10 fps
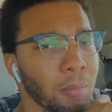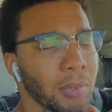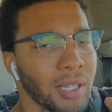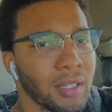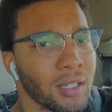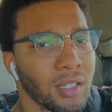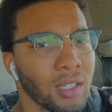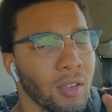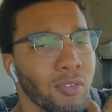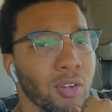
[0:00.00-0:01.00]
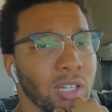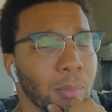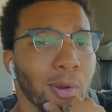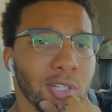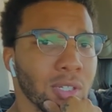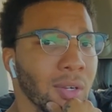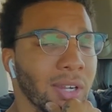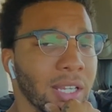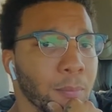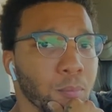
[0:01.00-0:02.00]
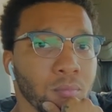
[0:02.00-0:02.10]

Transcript: But if you're a good person already,